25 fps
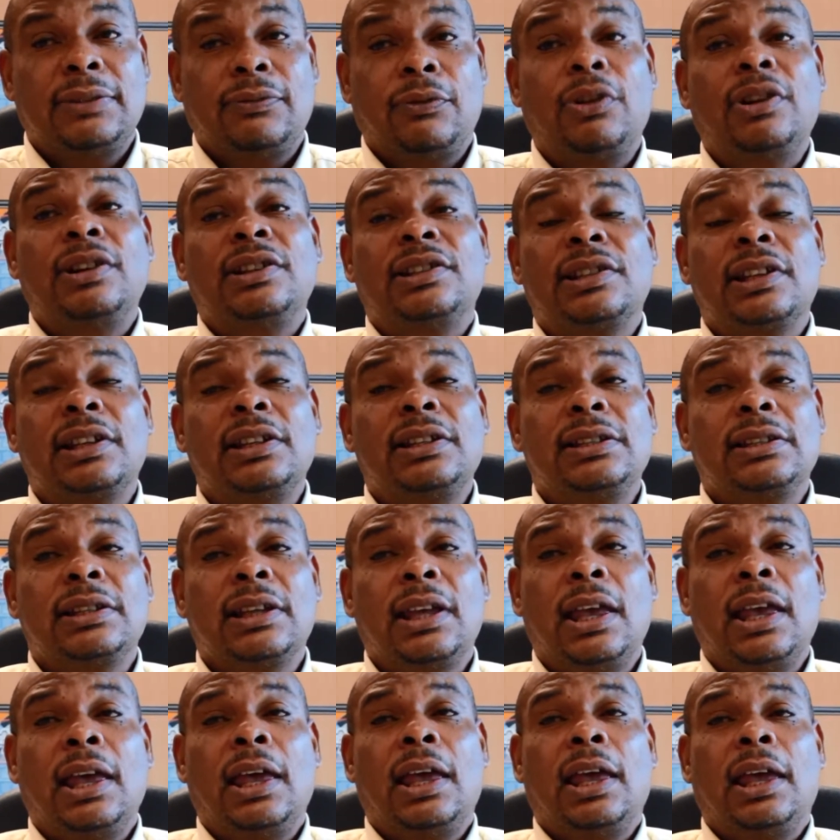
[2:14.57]
For instance,
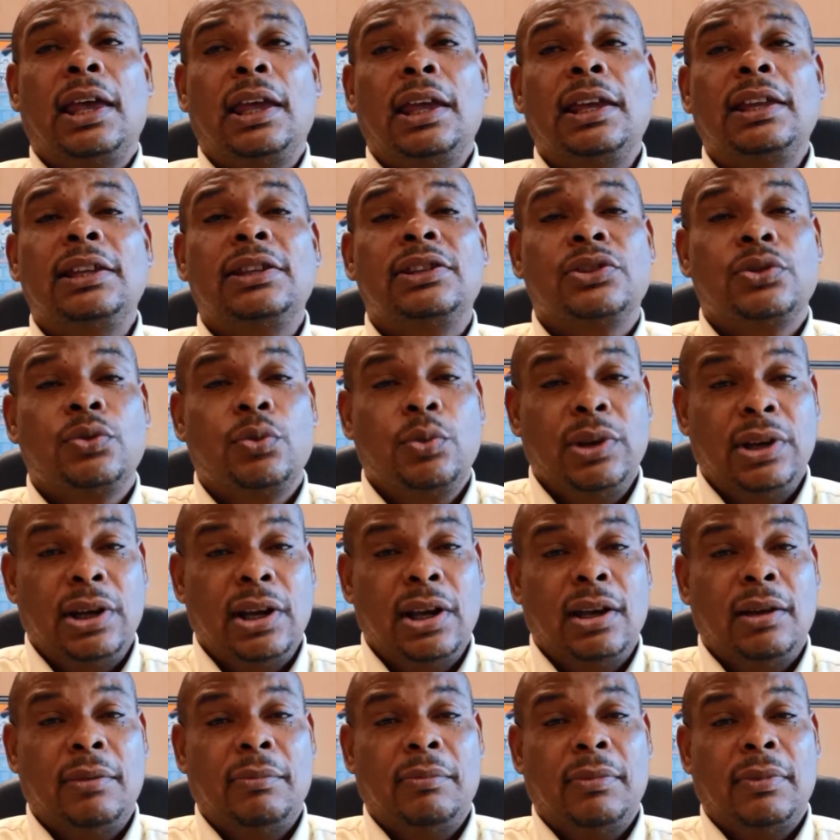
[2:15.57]
in
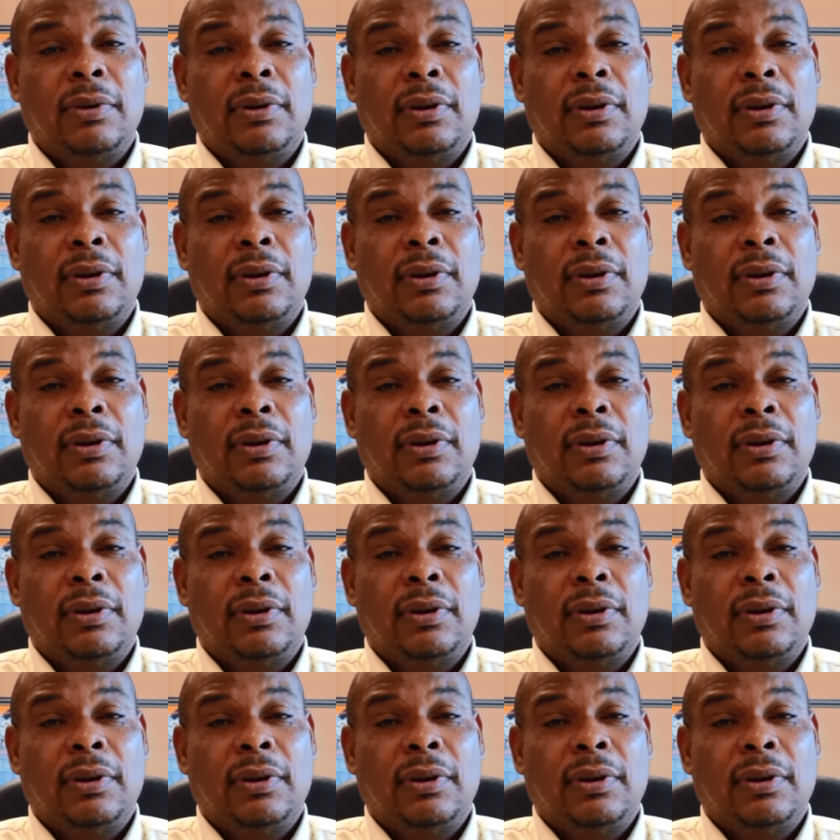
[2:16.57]
Suriname,